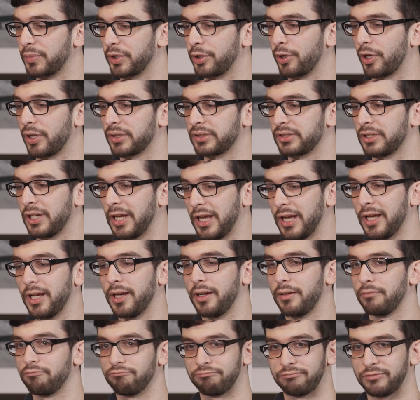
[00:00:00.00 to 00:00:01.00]
Because
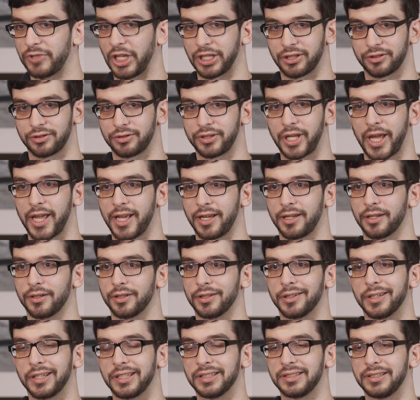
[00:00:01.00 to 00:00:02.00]
let's take
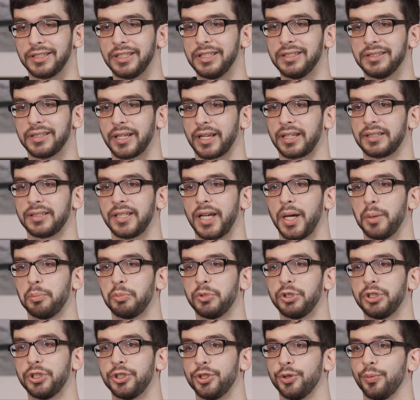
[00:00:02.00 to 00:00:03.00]
an easy
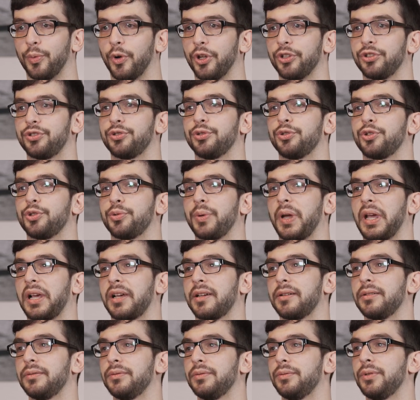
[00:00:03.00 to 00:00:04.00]
example. You want to track
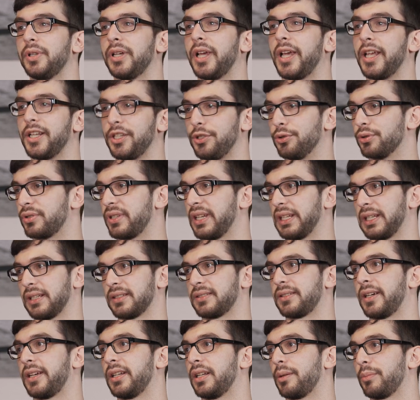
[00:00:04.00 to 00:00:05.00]
a newsletter
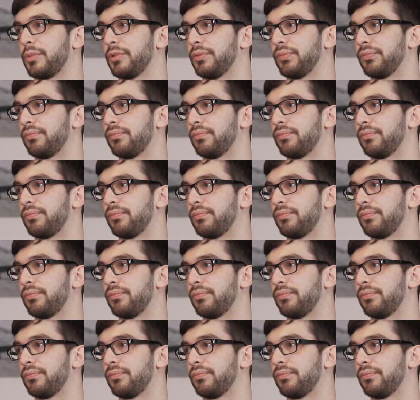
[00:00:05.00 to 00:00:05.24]
sign up.